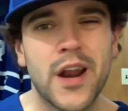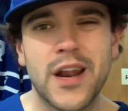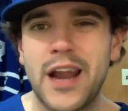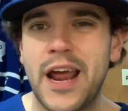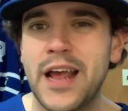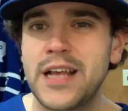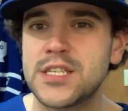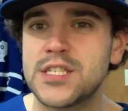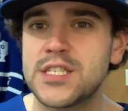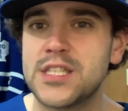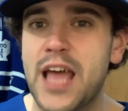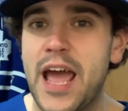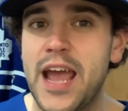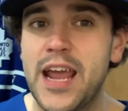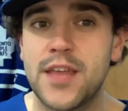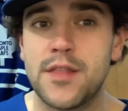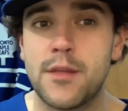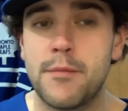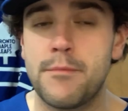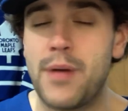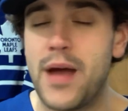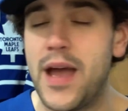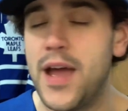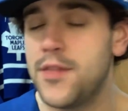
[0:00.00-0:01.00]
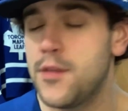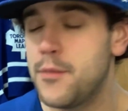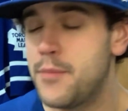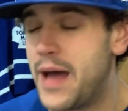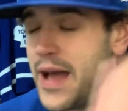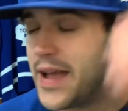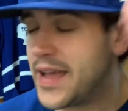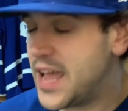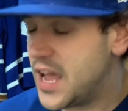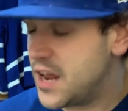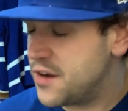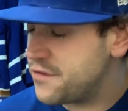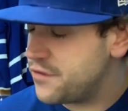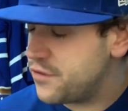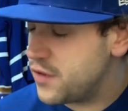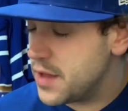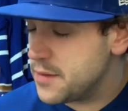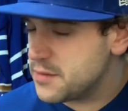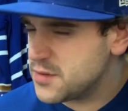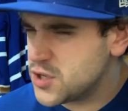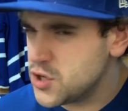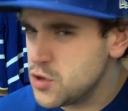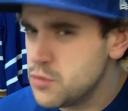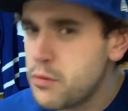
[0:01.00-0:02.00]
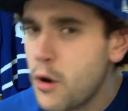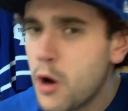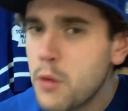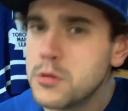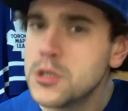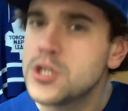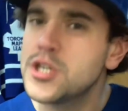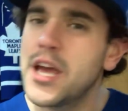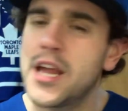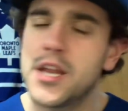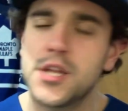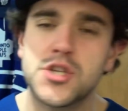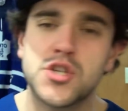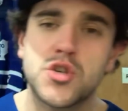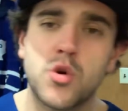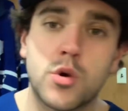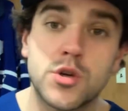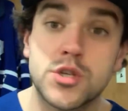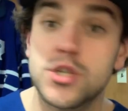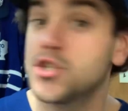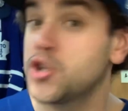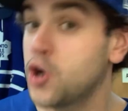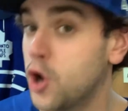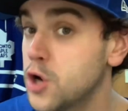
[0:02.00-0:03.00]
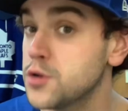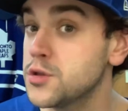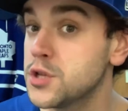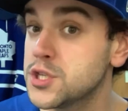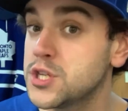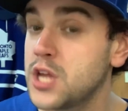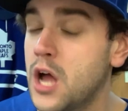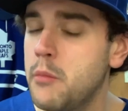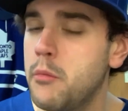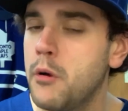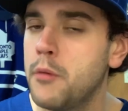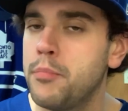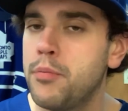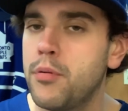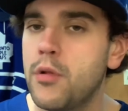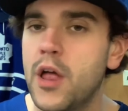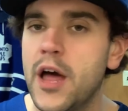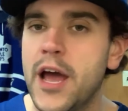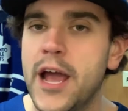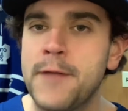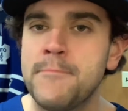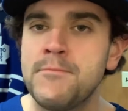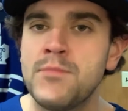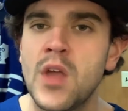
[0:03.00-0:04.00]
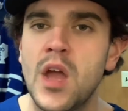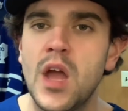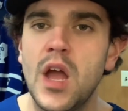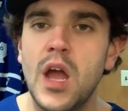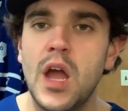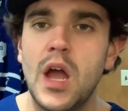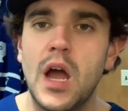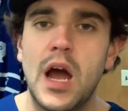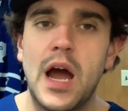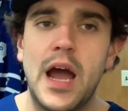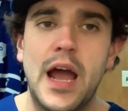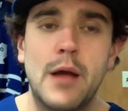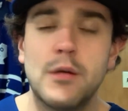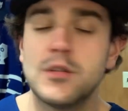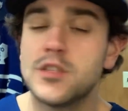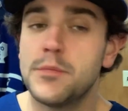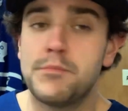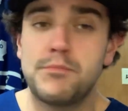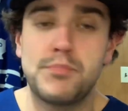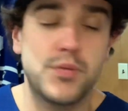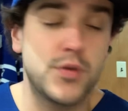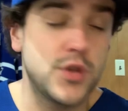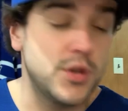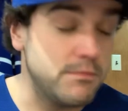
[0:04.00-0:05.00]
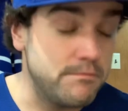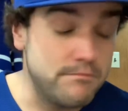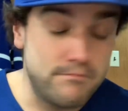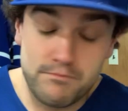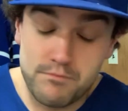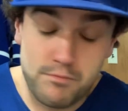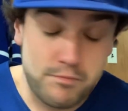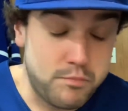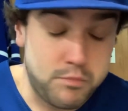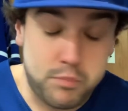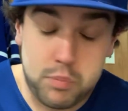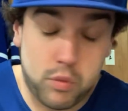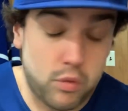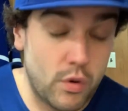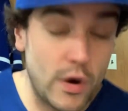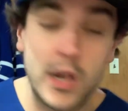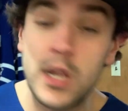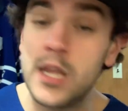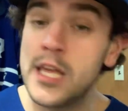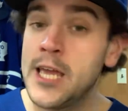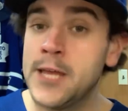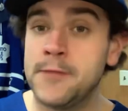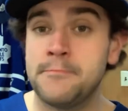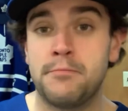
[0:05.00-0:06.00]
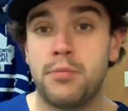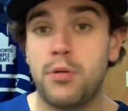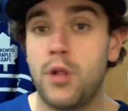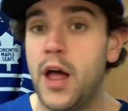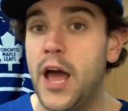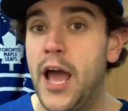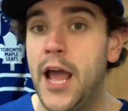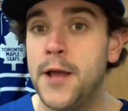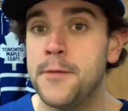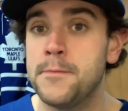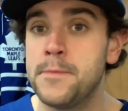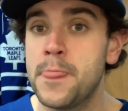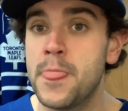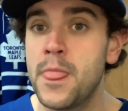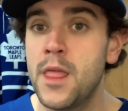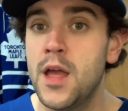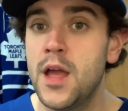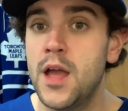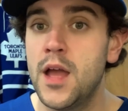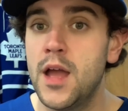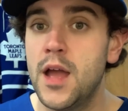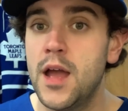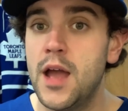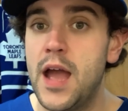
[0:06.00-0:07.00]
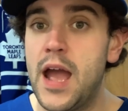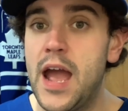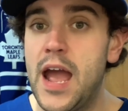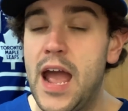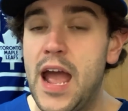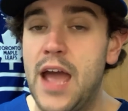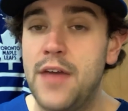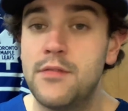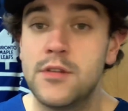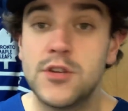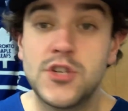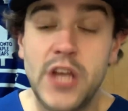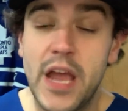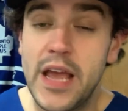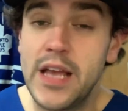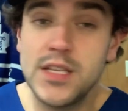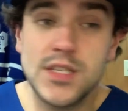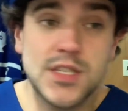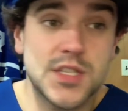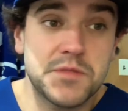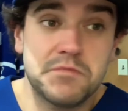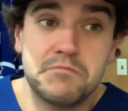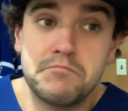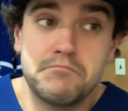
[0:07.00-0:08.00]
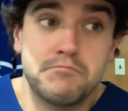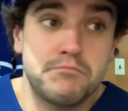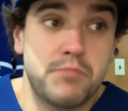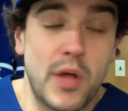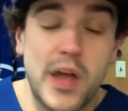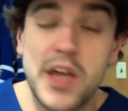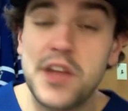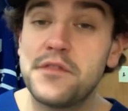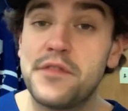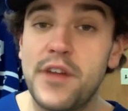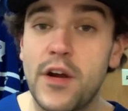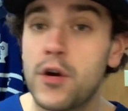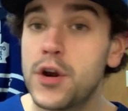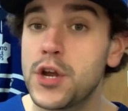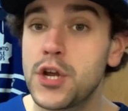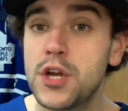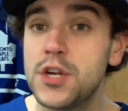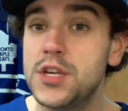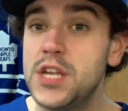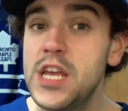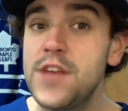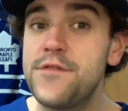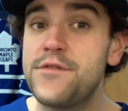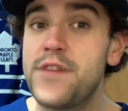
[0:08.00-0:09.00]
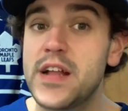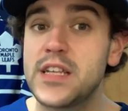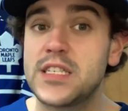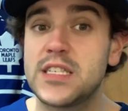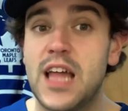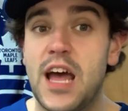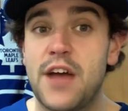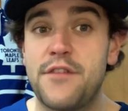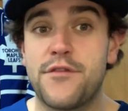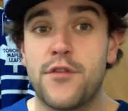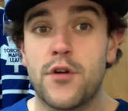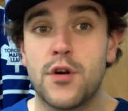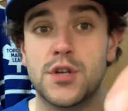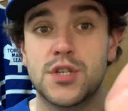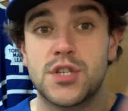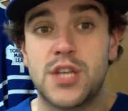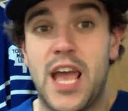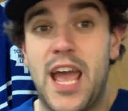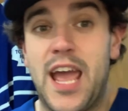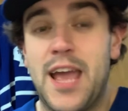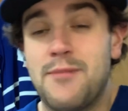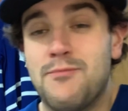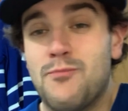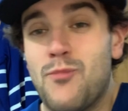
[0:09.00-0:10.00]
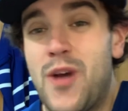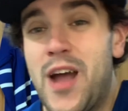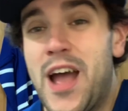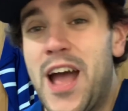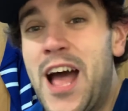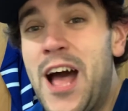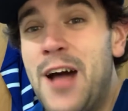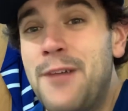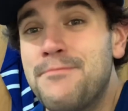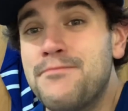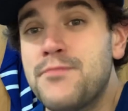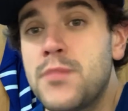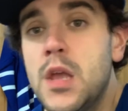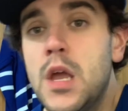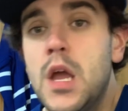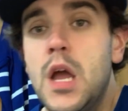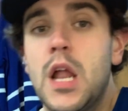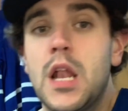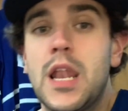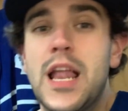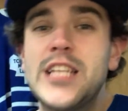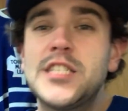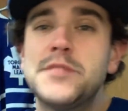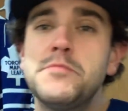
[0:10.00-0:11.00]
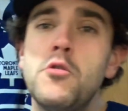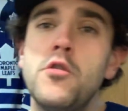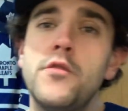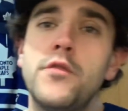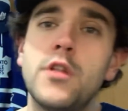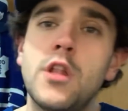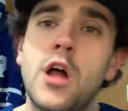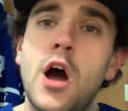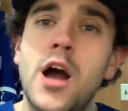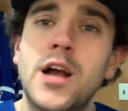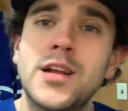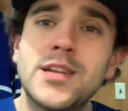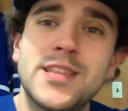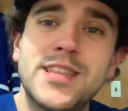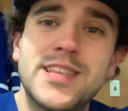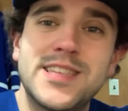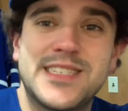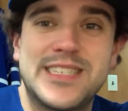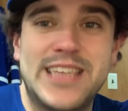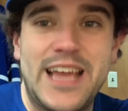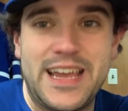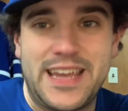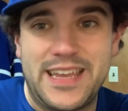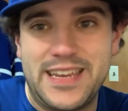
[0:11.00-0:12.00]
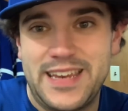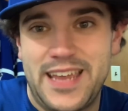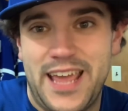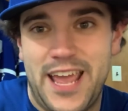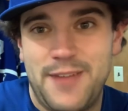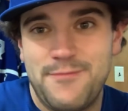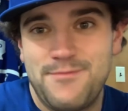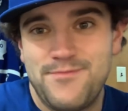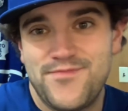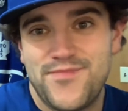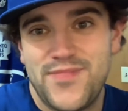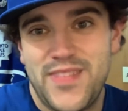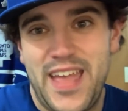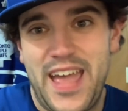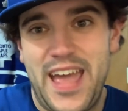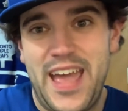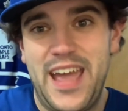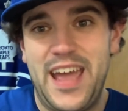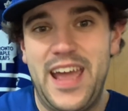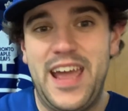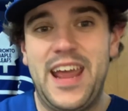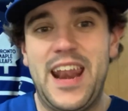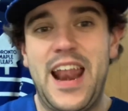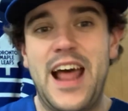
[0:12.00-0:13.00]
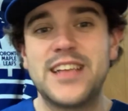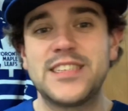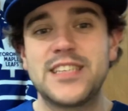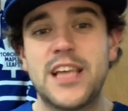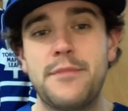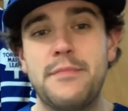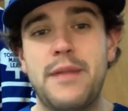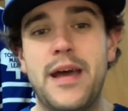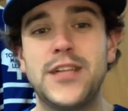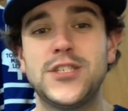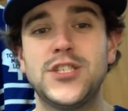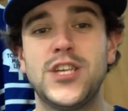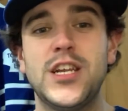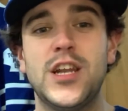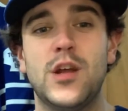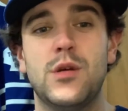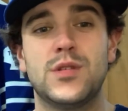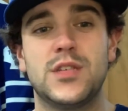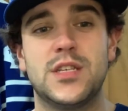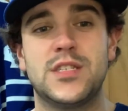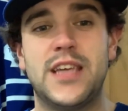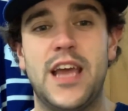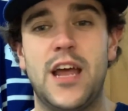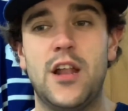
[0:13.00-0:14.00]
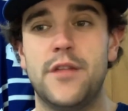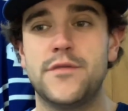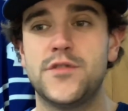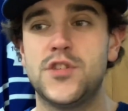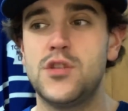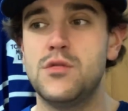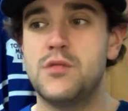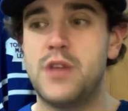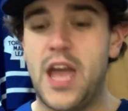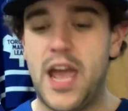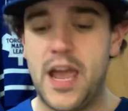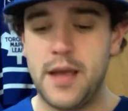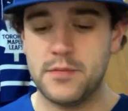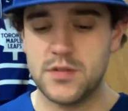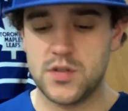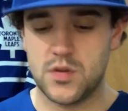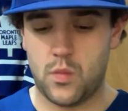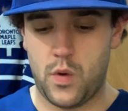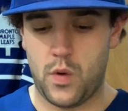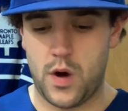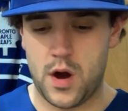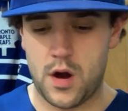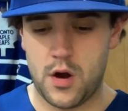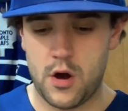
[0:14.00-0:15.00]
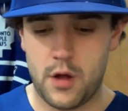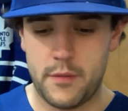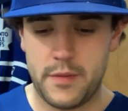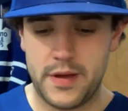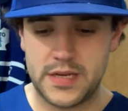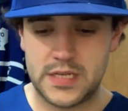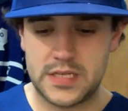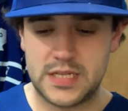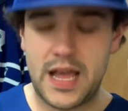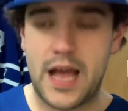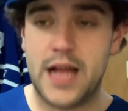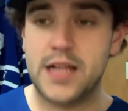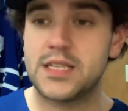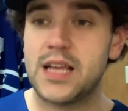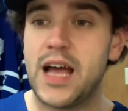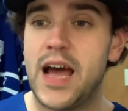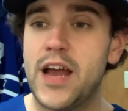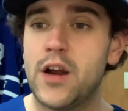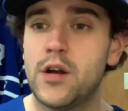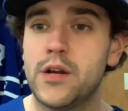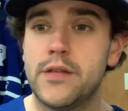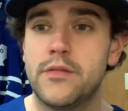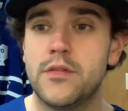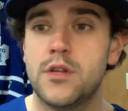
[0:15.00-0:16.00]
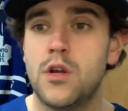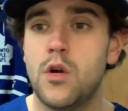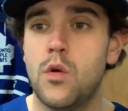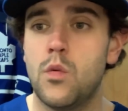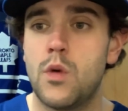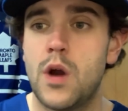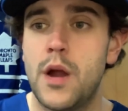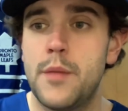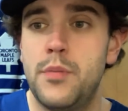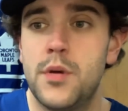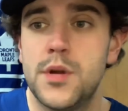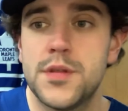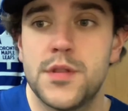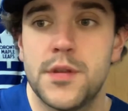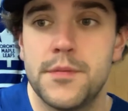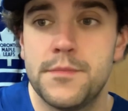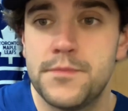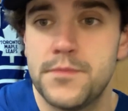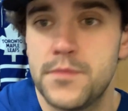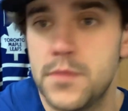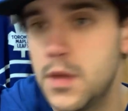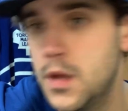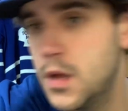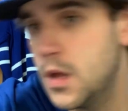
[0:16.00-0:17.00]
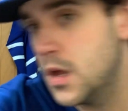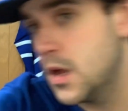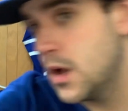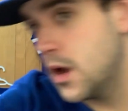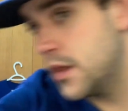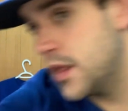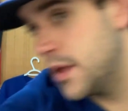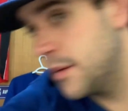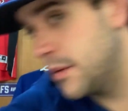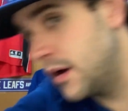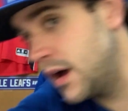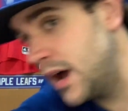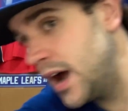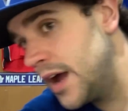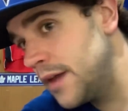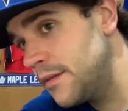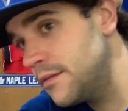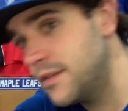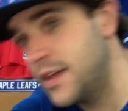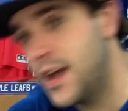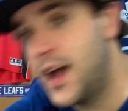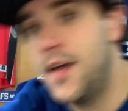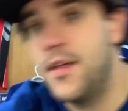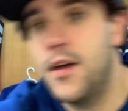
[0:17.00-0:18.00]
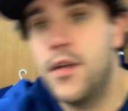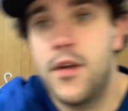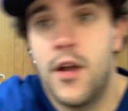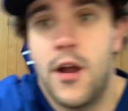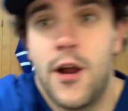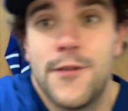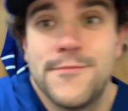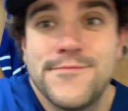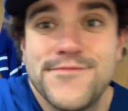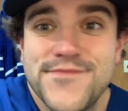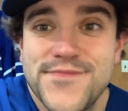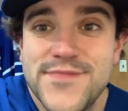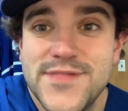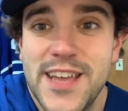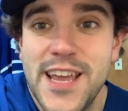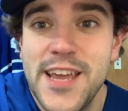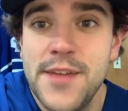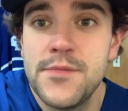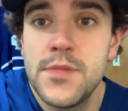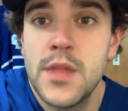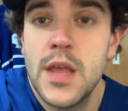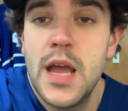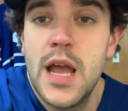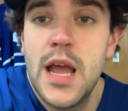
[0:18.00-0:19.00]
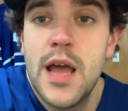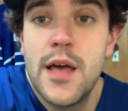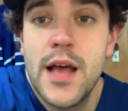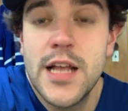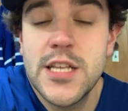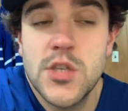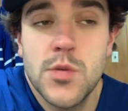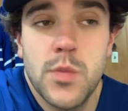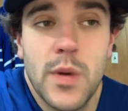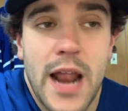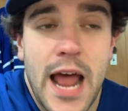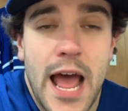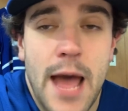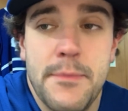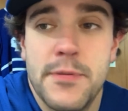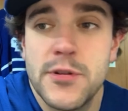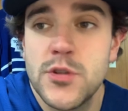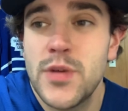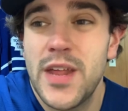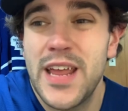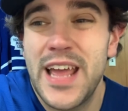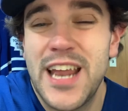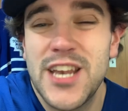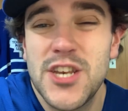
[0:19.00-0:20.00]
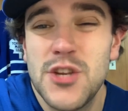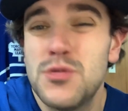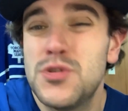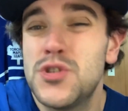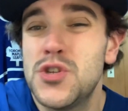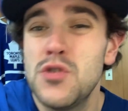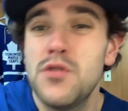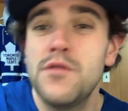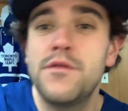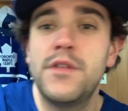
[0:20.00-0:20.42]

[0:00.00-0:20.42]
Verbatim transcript: a nice snag in the back end flip to Bichette at short to turn the double play. It was a brilliant play. And the Jays played very good defense in that first game. Well, let's move along to the second game. And as I mentioned, it was a tale of two games. Where are all my stats? I don't even know where I put them. Are they behind? Yeah, there they are. See? This is what happens when you got to do two